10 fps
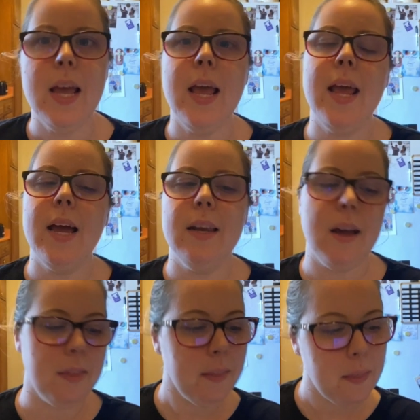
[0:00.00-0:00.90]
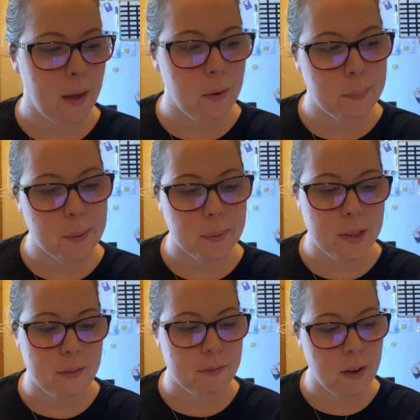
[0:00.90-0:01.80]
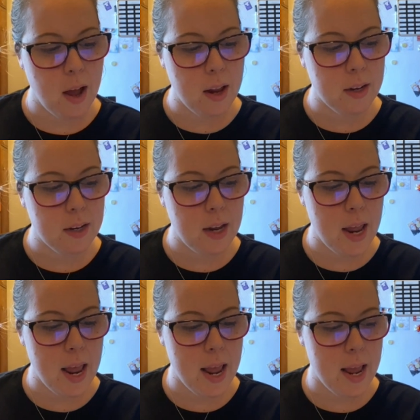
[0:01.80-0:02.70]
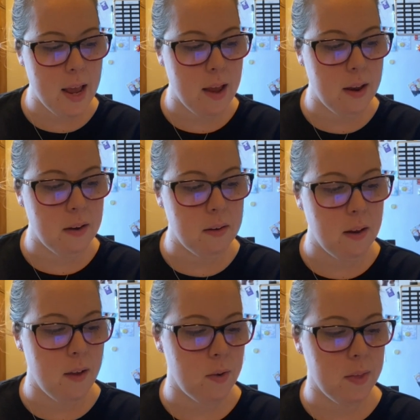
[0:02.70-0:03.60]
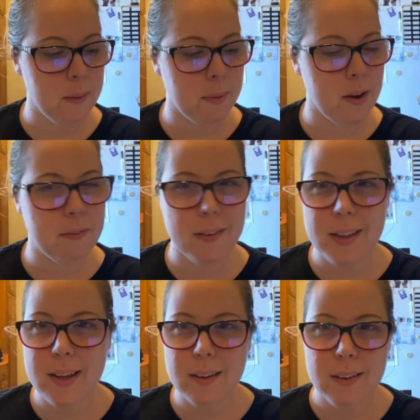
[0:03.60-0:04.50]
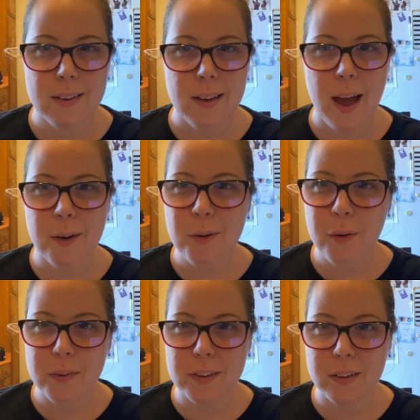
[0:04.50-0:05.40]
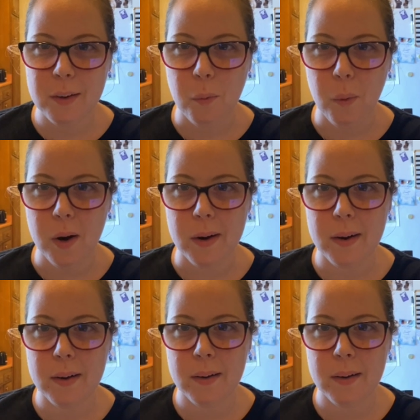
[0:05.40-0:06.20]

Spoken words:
and I thought that that would be really fun and everything, but I feel like I don't know if it's gonna work.